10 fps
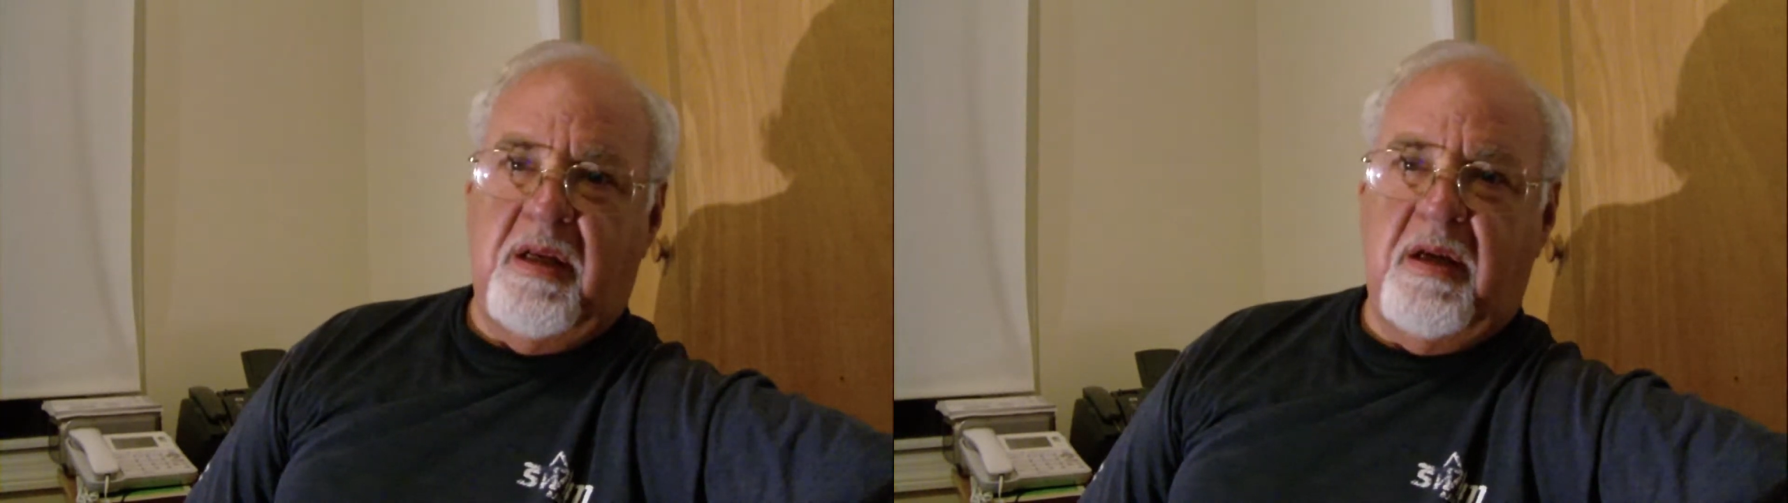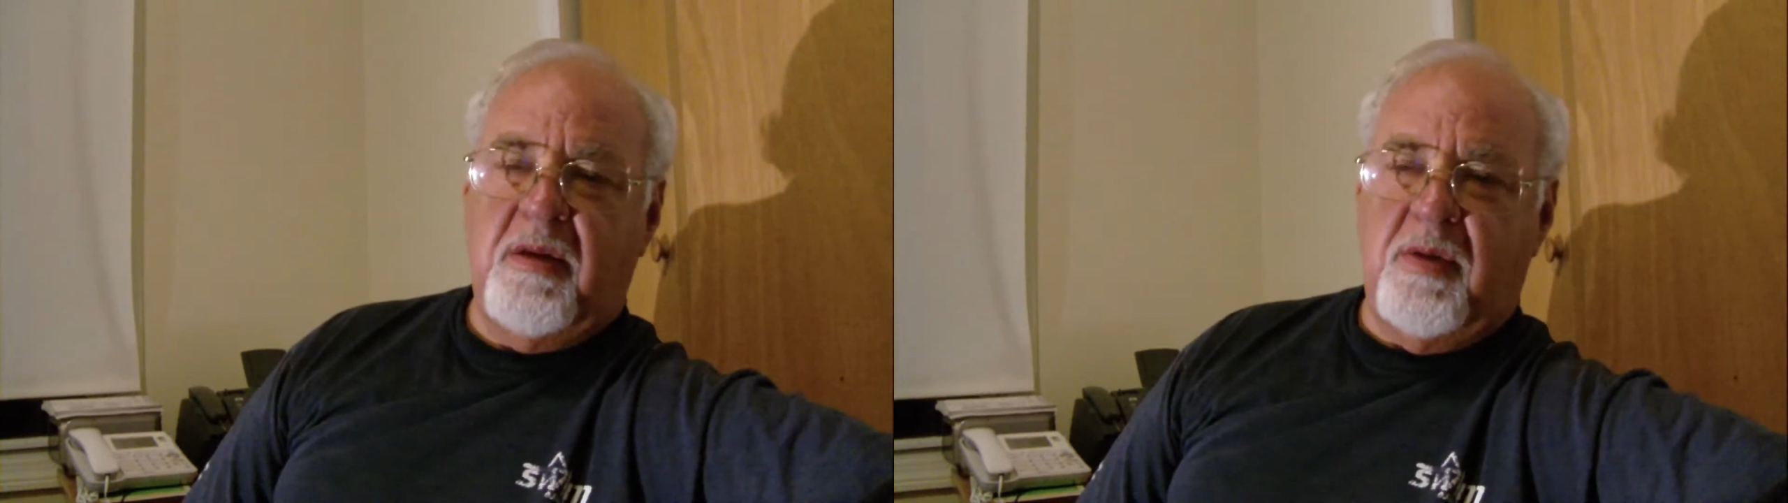
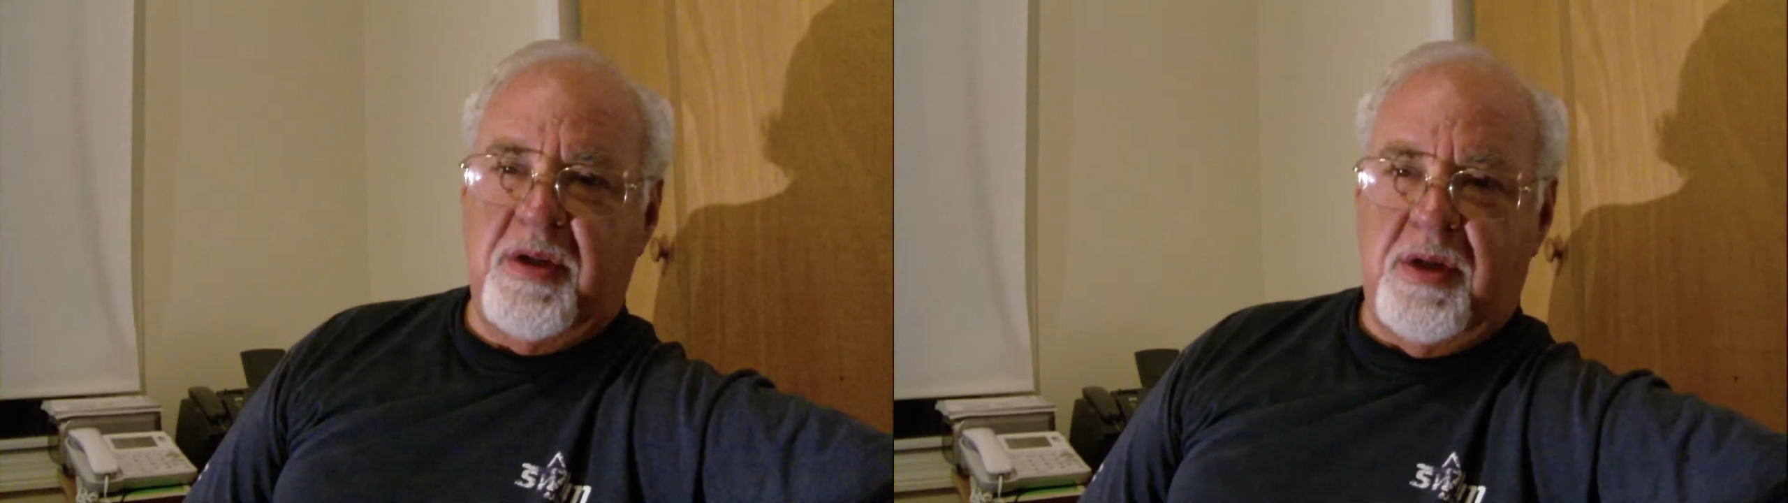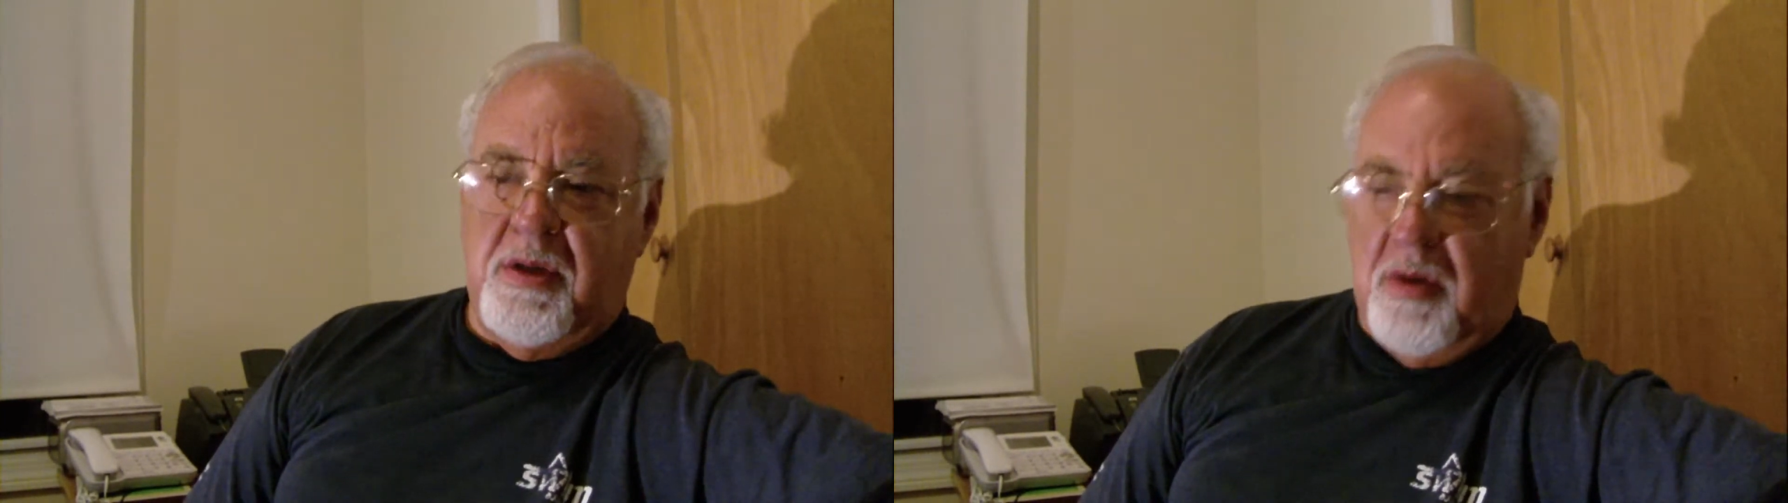Otherwise,
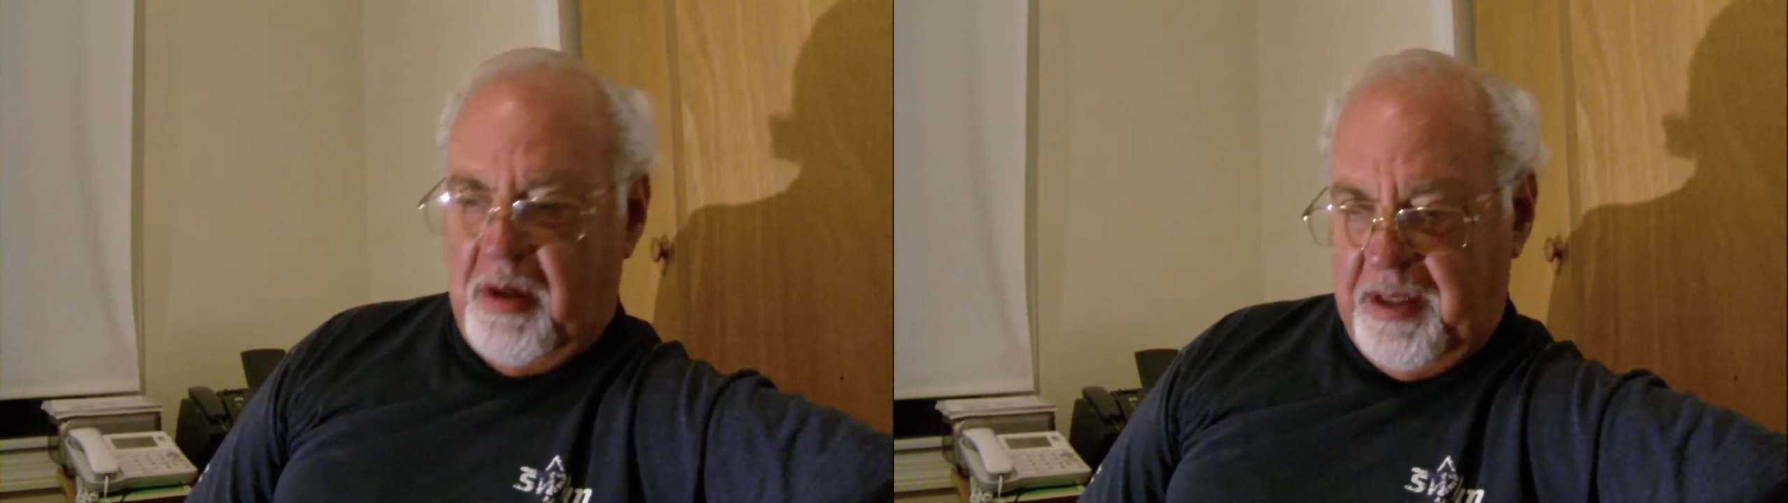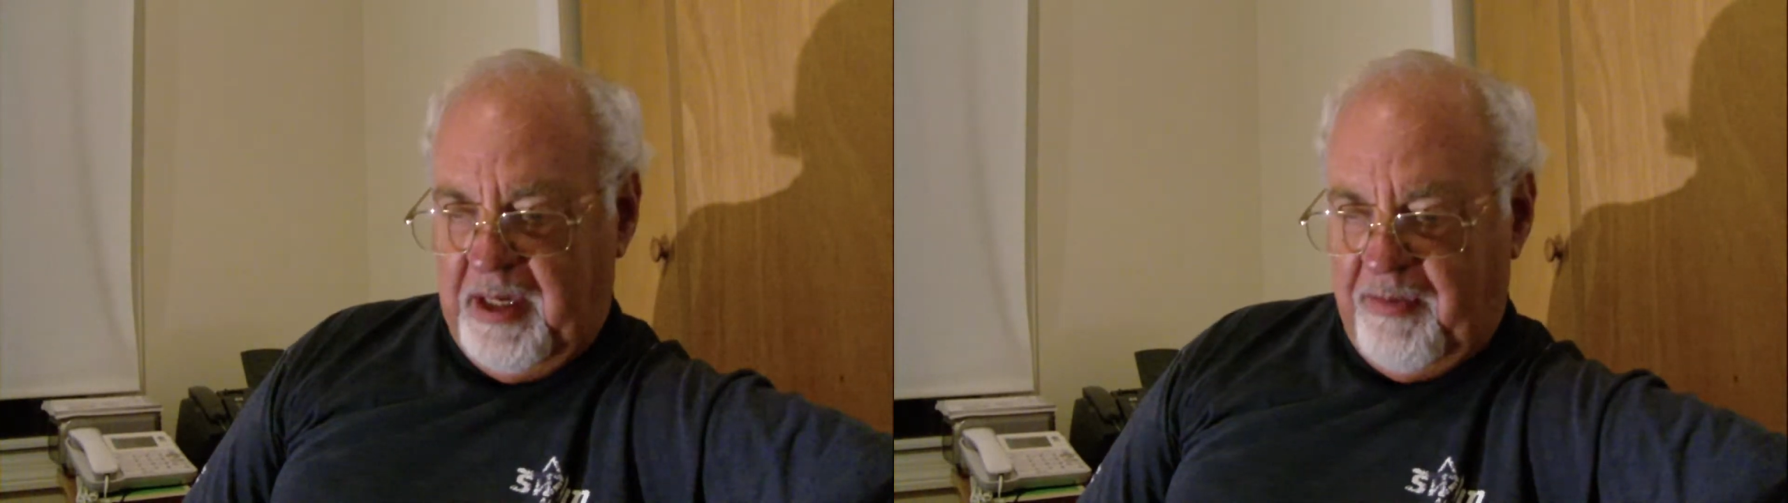she'd
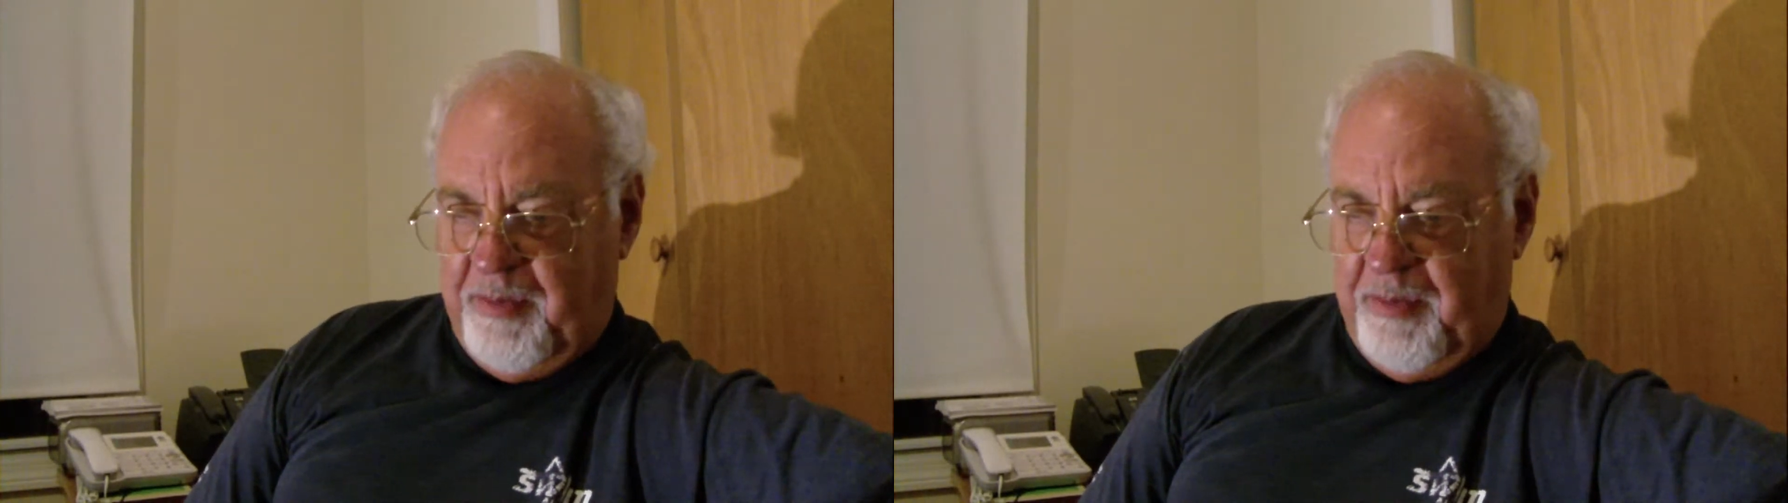call the